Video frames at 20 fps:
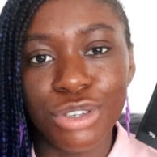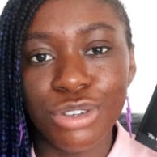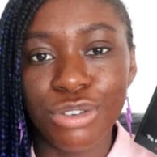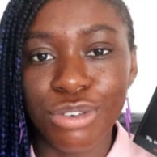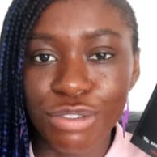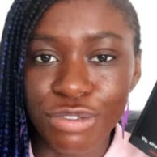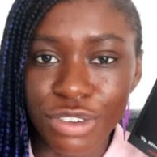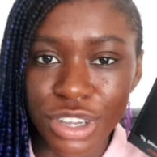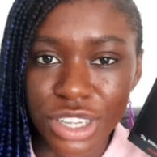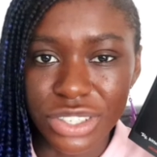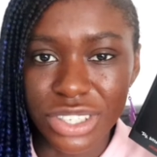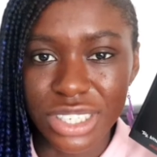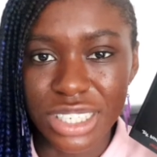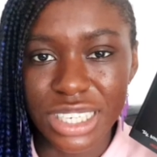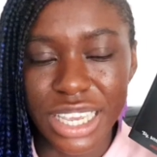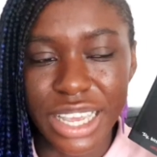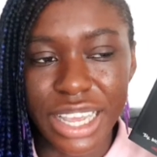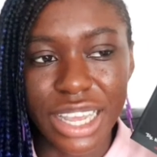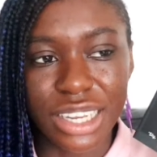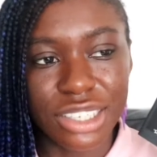to
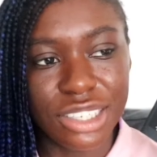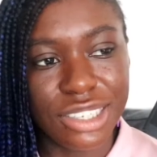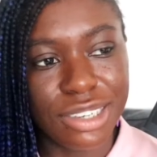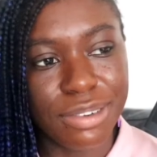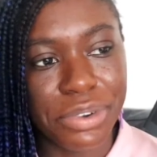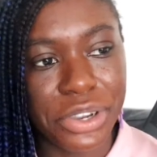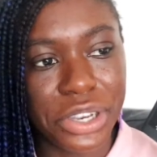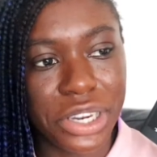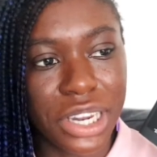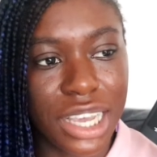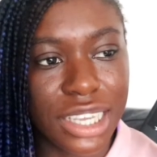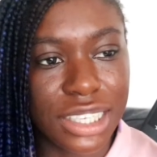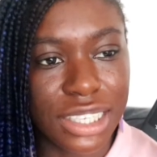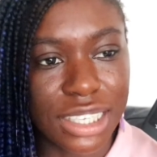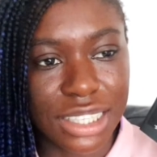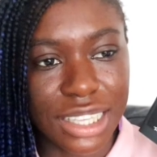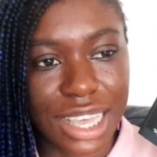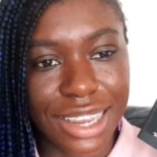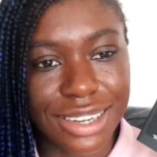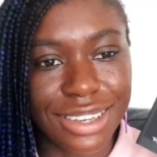university and she
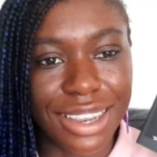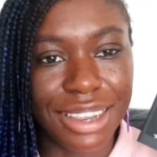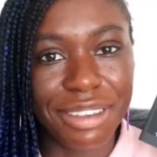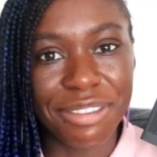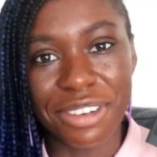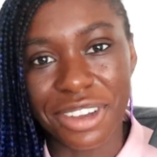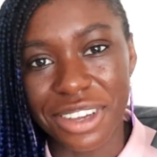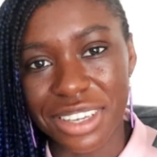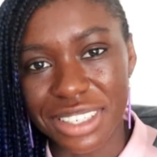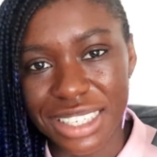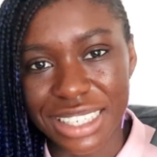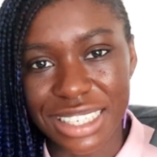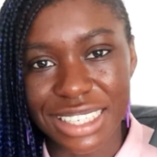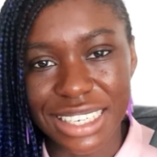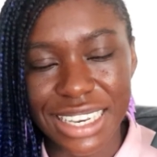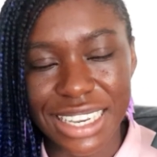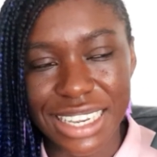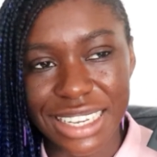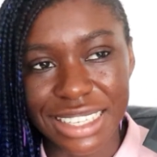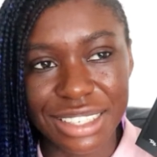realizes that
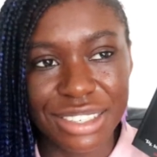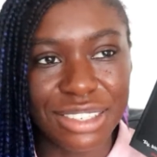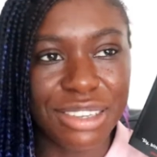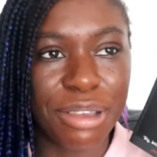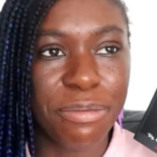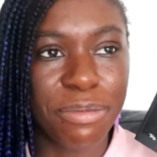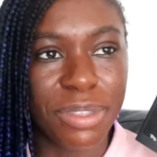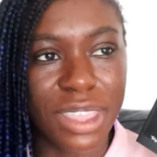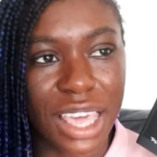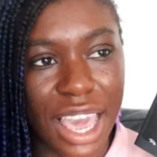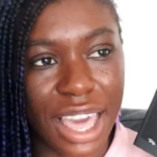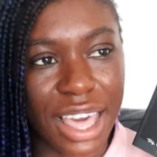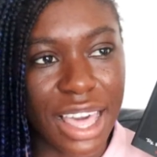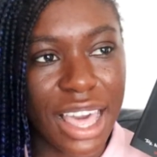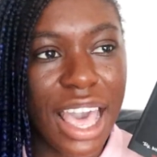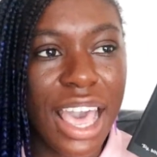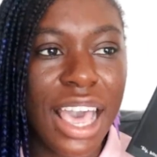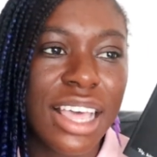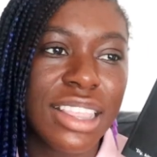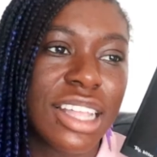diversity is something
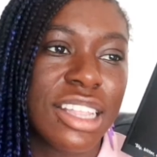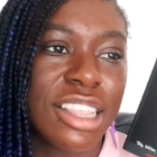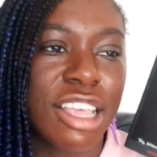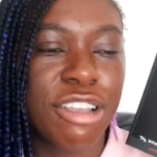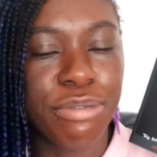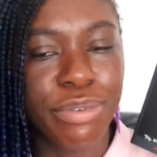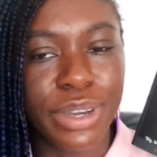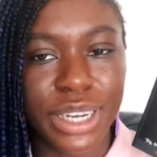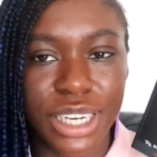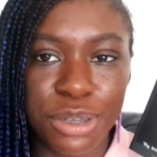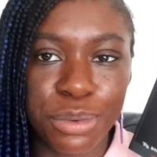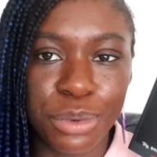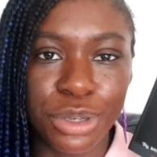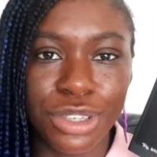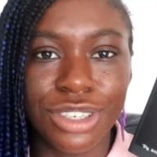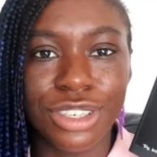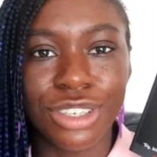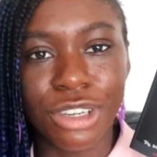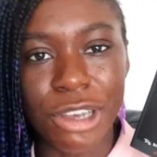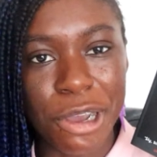that they really
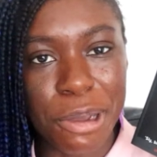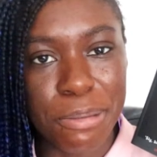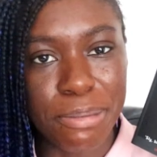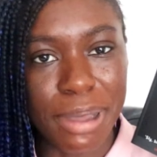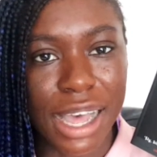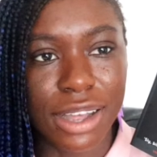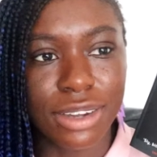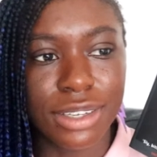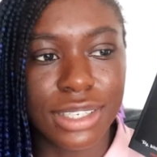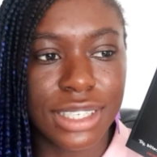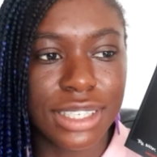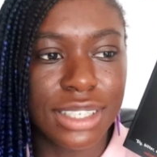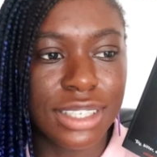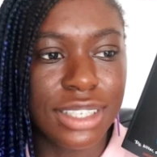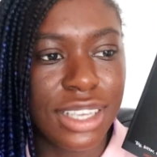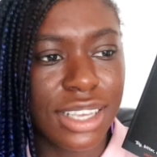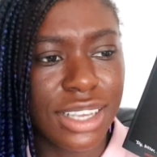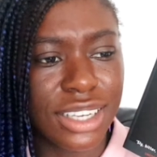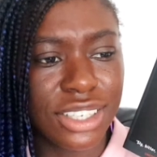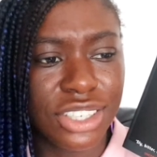want to know about, and
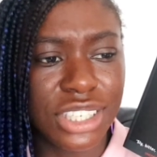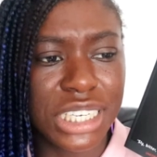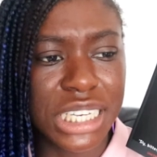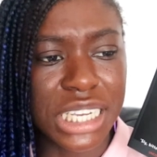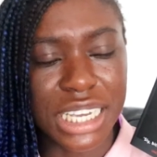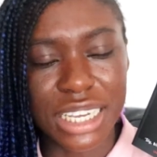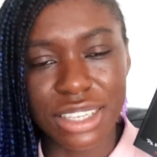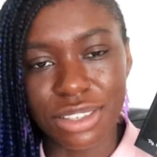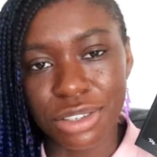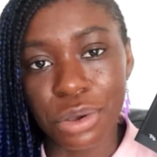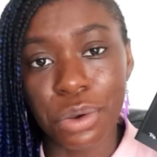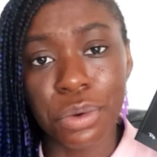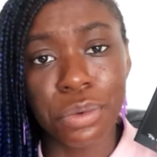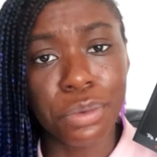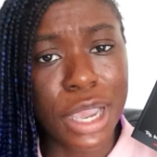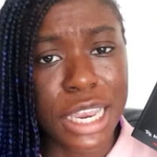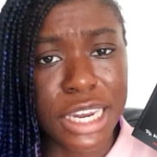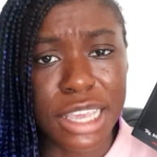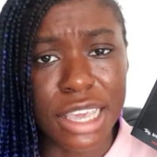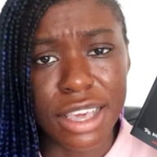seeing as she is
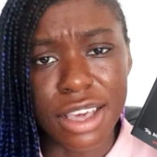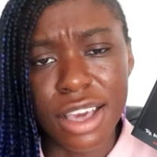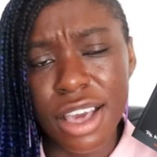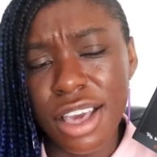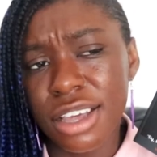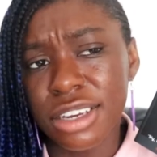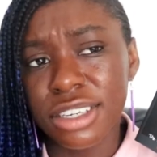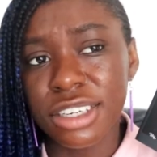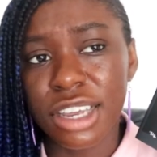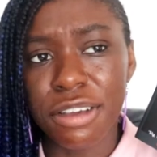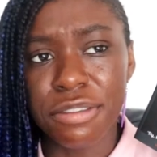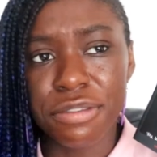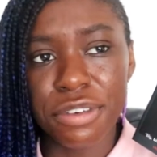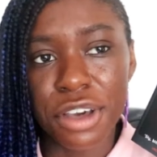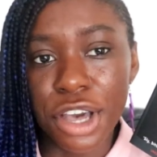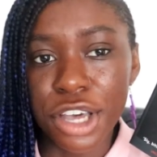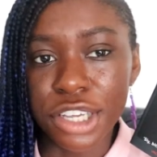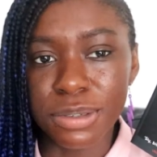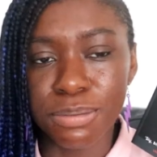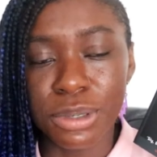already
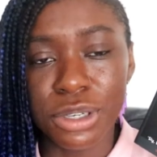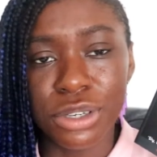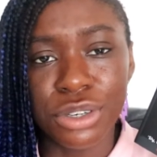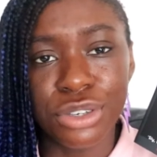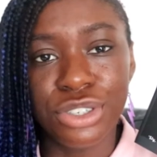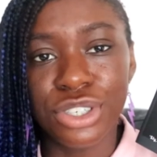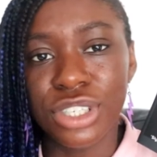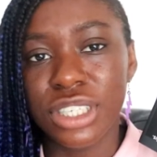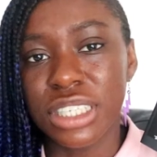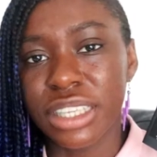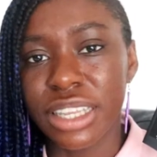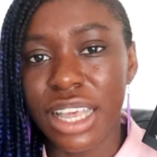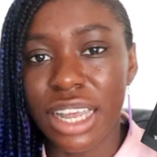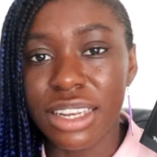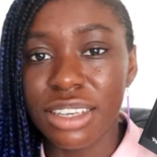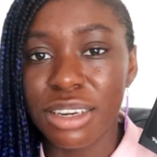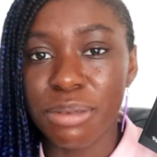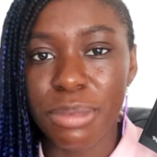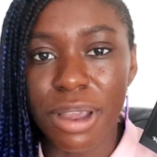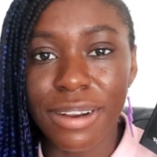diverse because she's
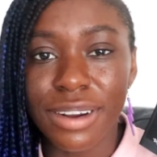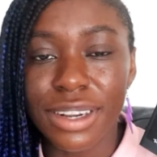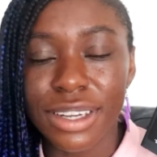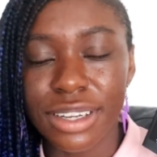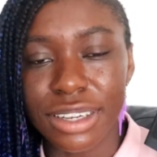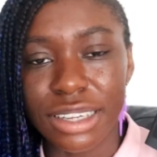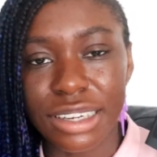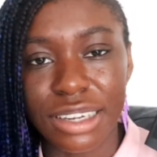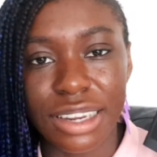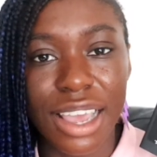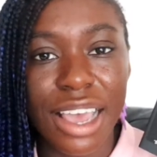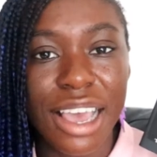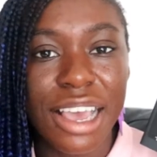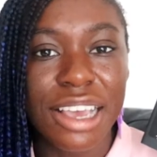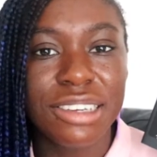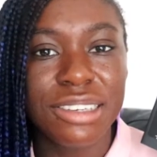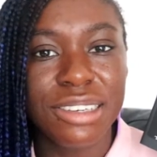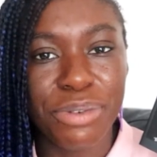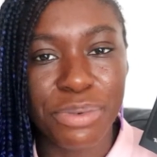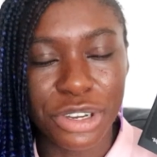Latin American,
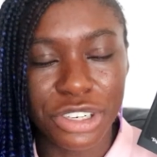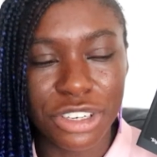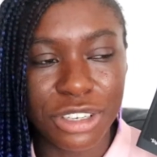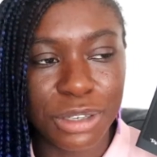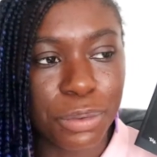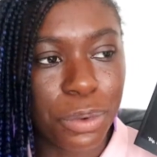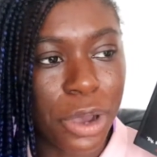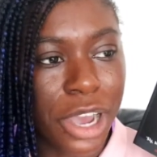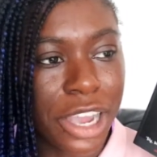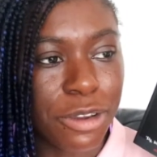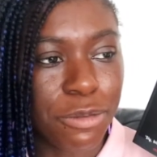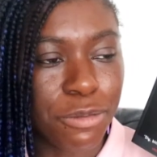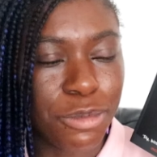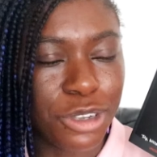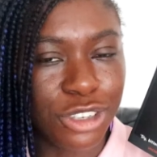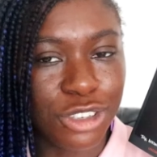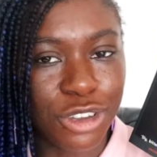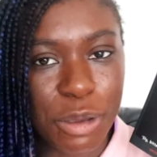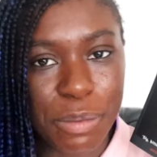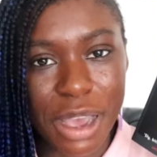she wonders why it'd be
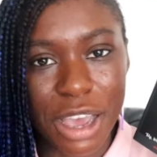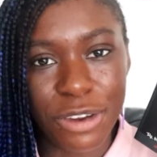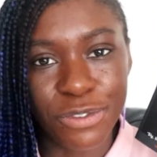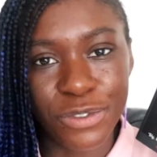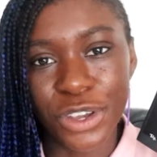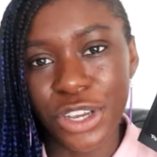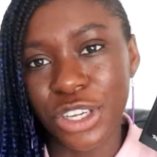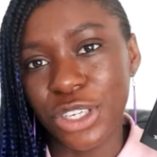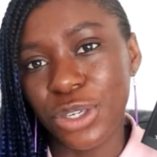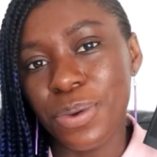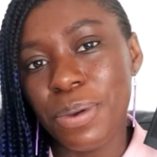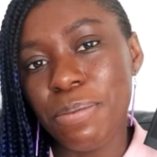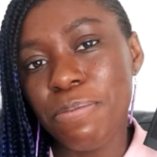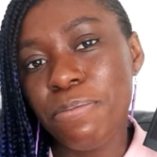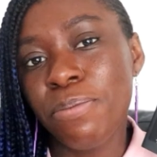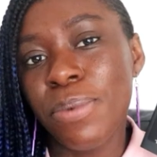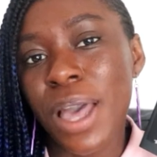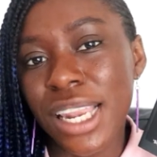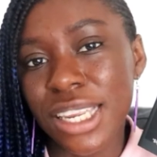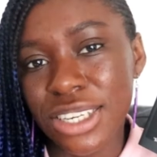so bad for her to
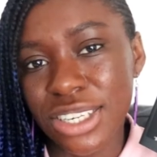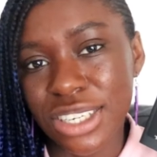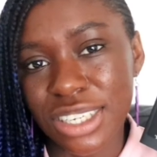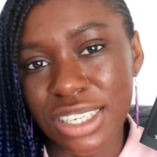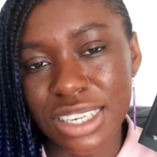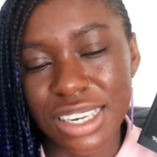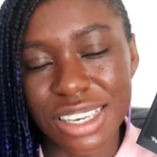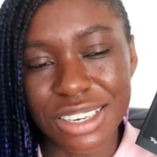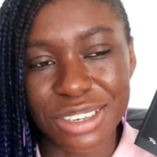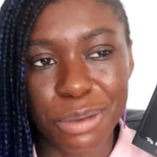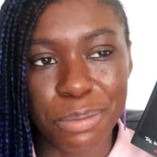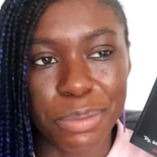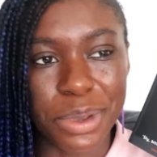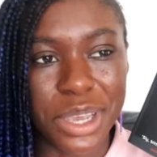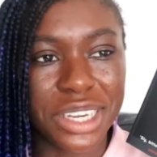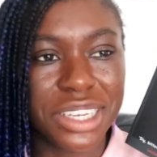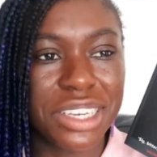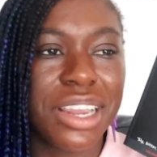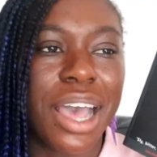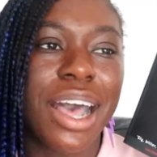embellish it a little
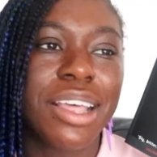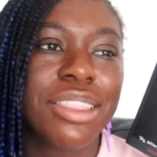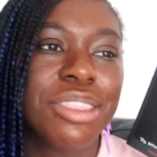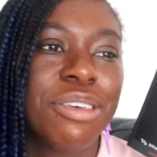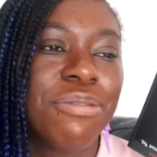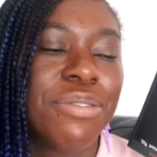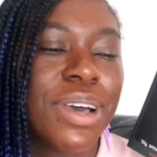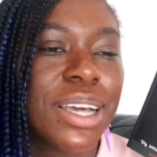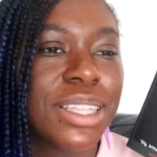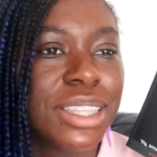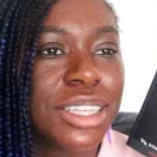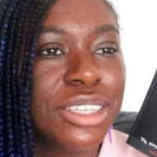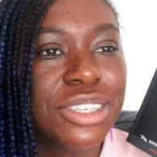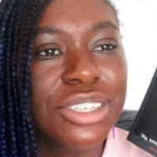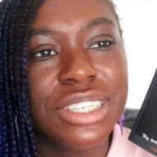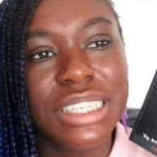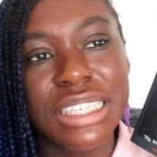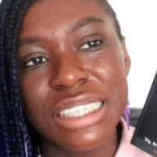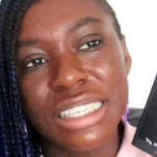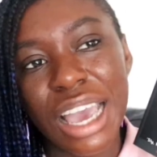bit and add the fact that
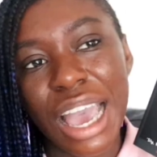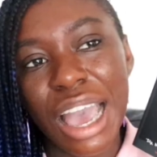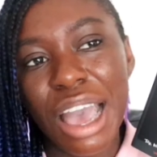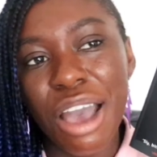she's